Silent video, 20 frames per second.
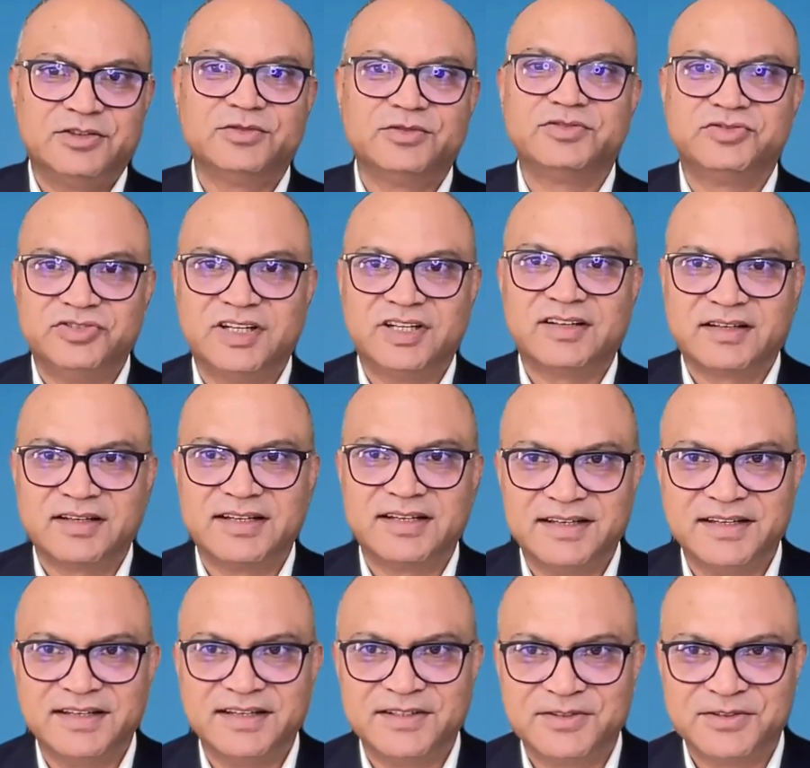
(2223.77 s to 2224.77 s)
you
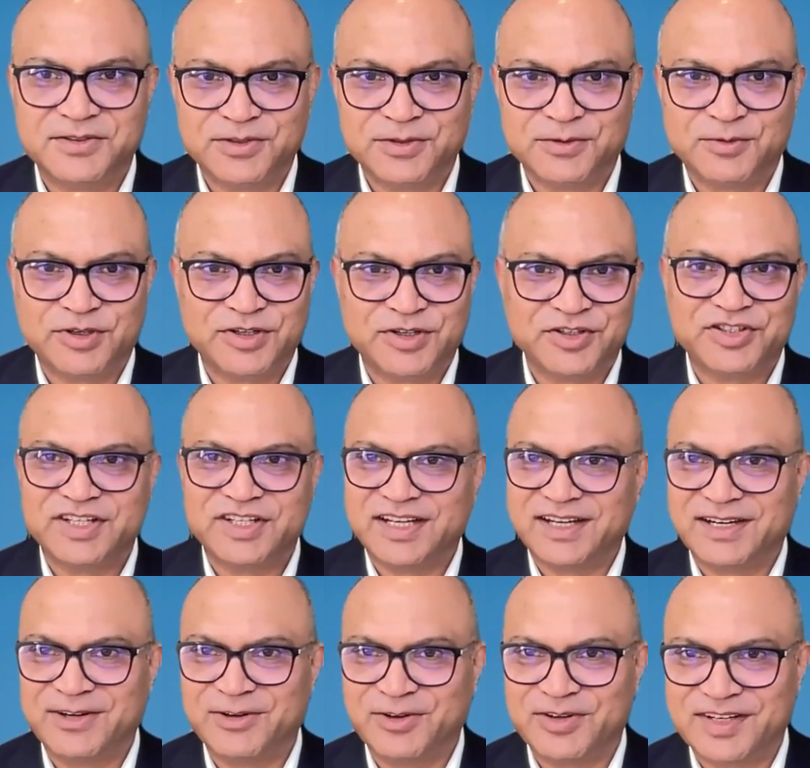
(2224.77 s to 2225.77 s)
generally need to know what your
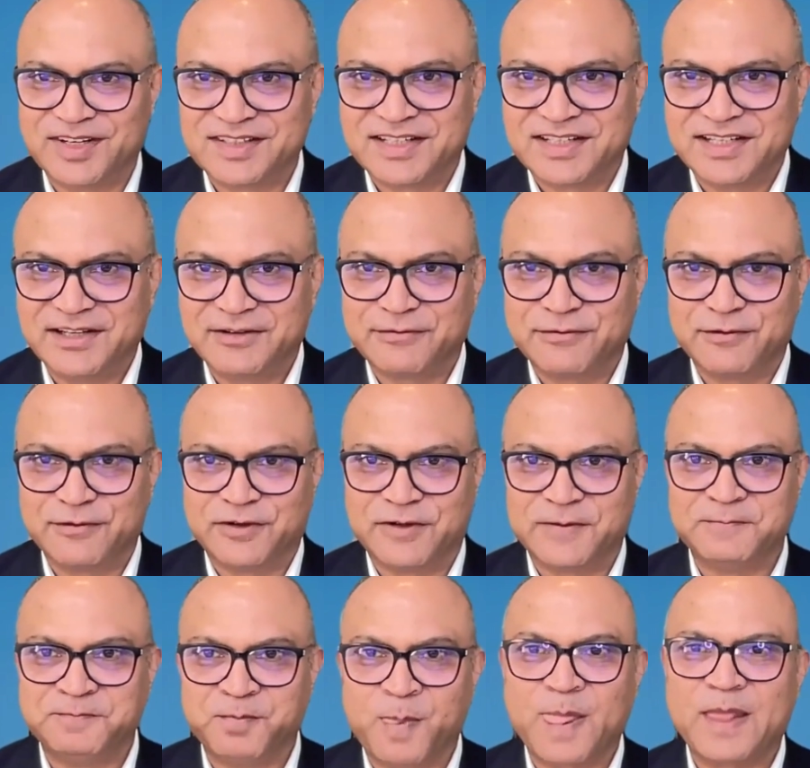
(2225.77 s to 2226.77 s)
shareholders care
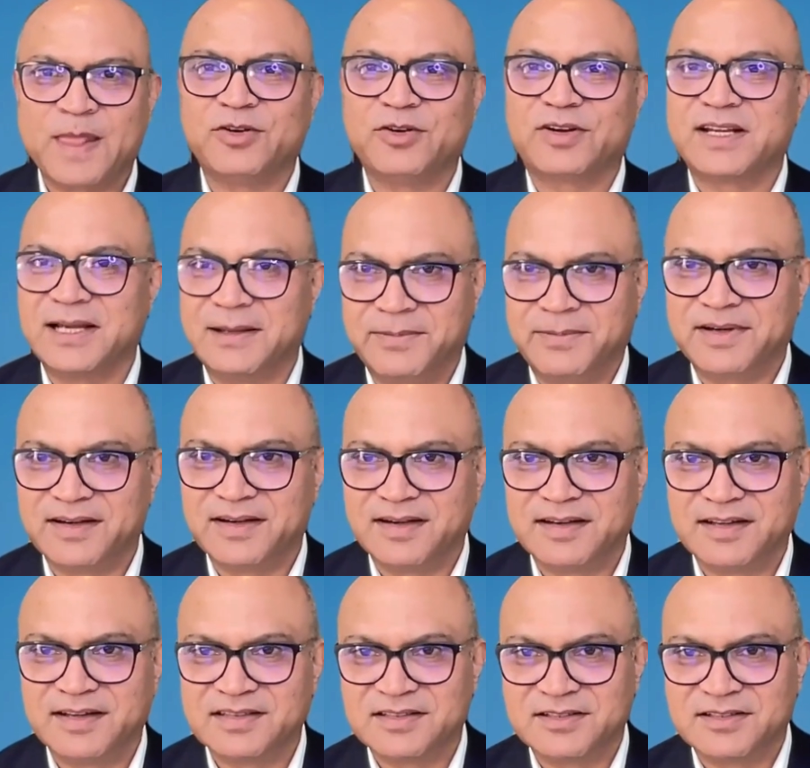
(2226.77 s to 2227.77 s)
for. Your
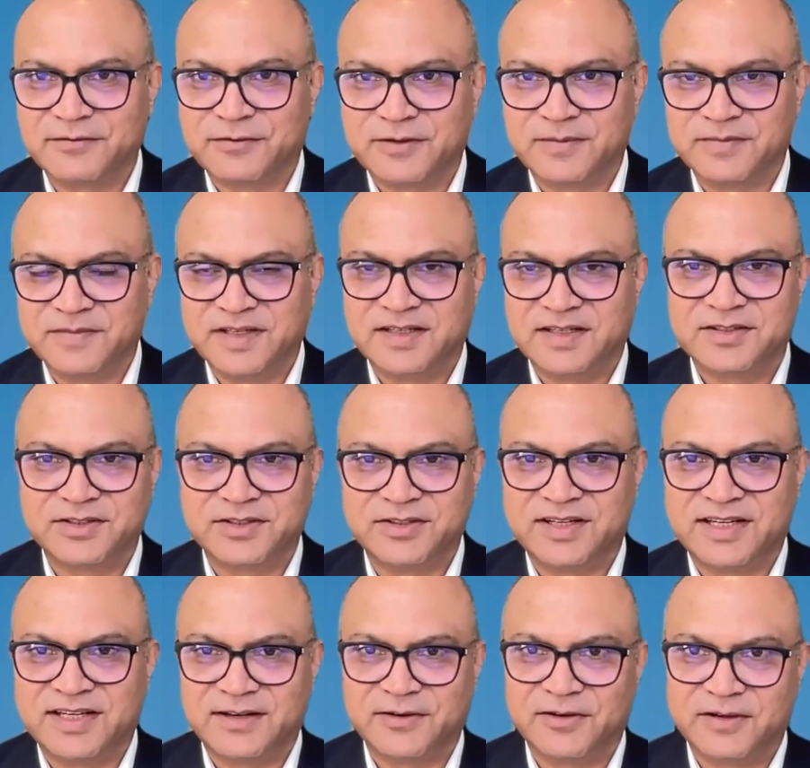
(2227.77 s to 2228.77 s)
capital does come from there, so
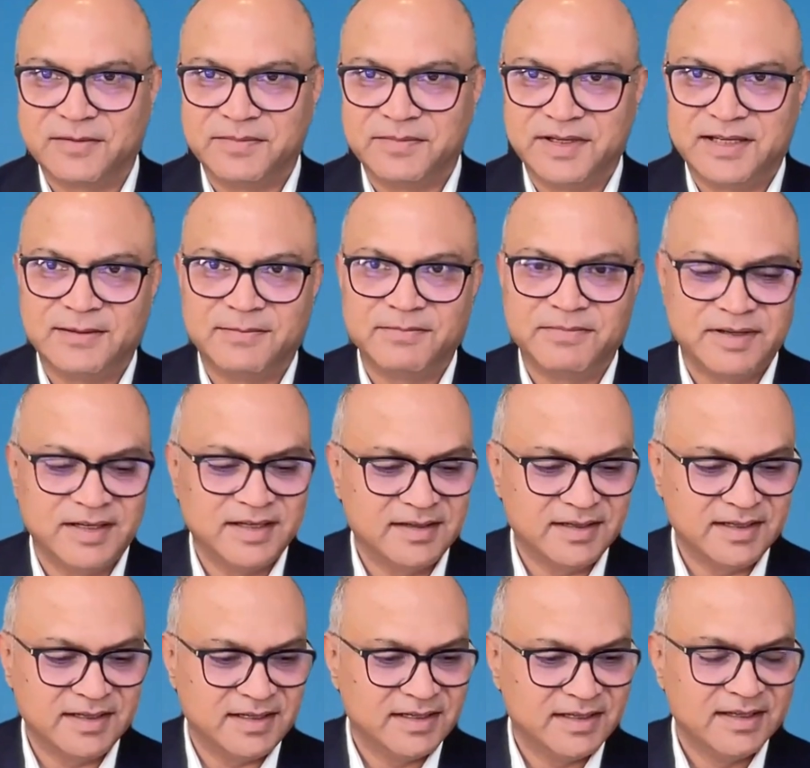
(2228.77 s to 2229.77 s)
you cannot be
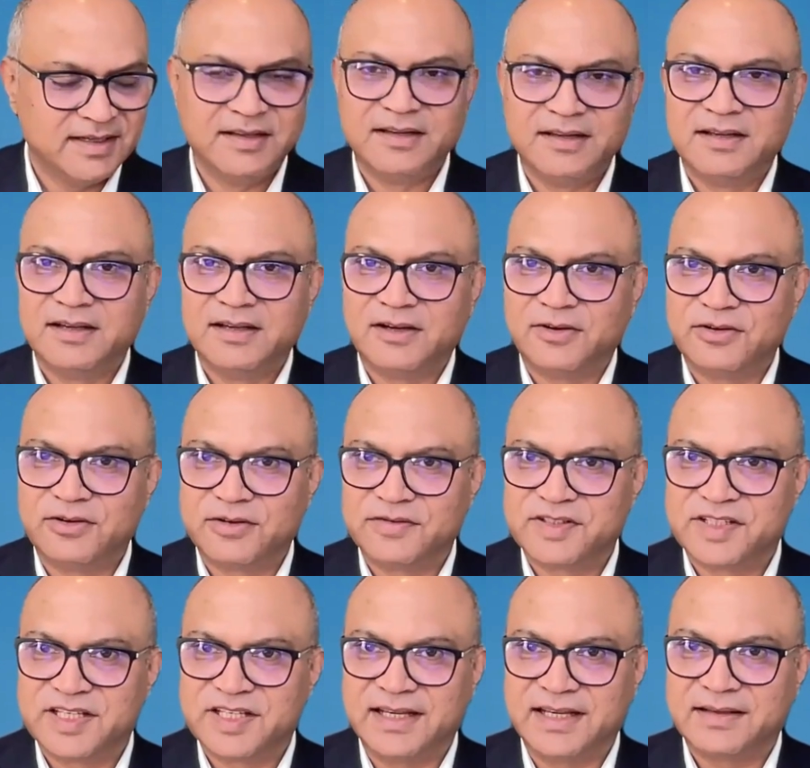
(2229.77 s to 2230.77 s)
completely out
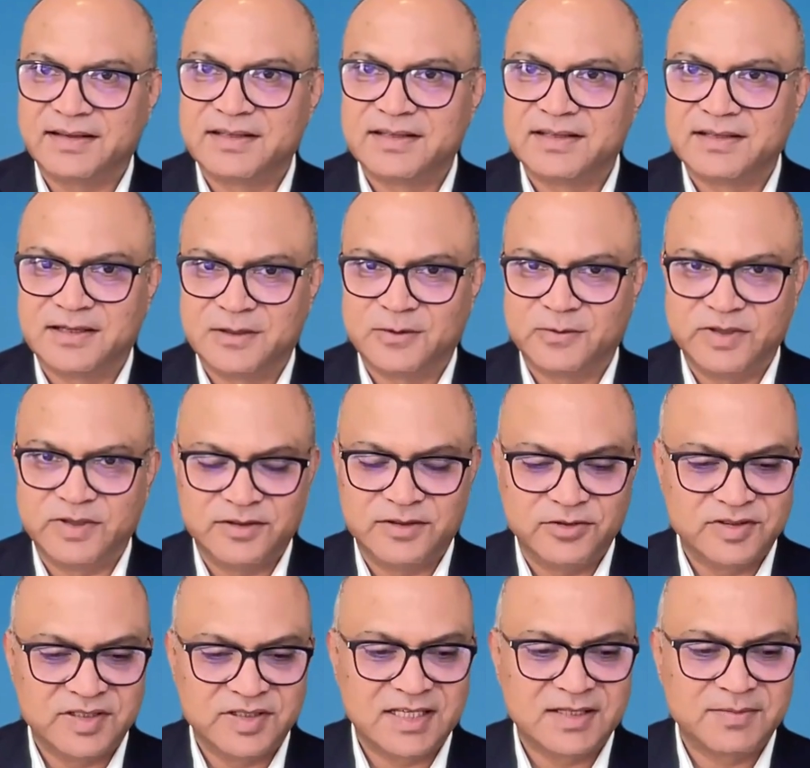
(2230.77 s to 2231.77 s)
of sync with
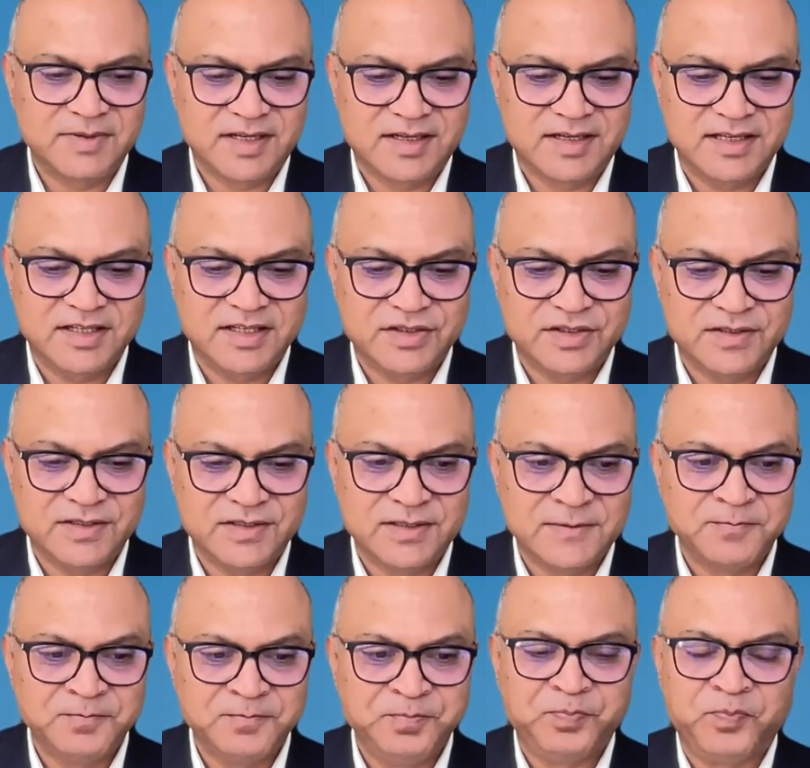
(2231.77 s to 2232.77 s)
those expectations.
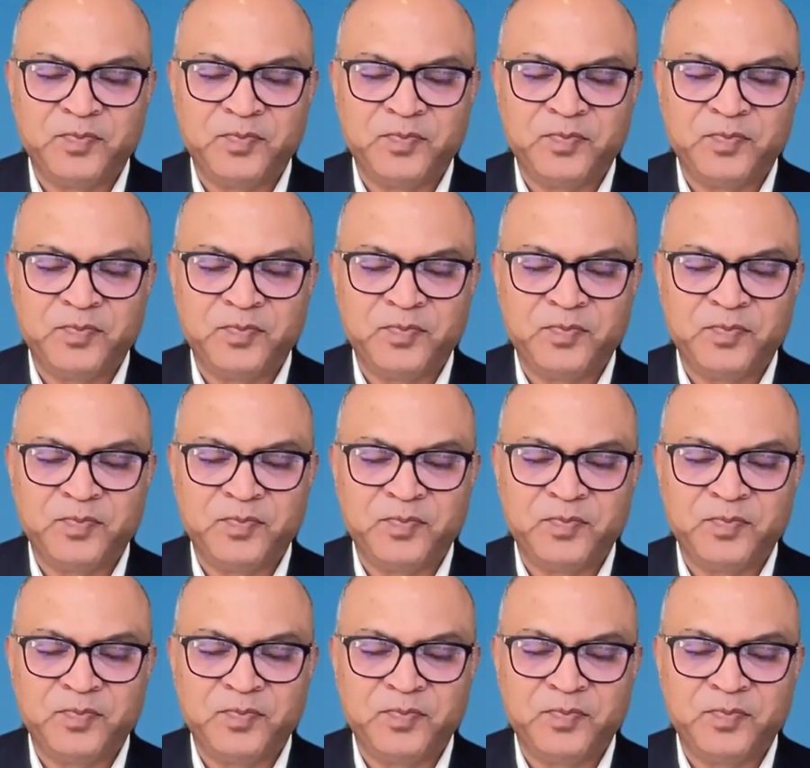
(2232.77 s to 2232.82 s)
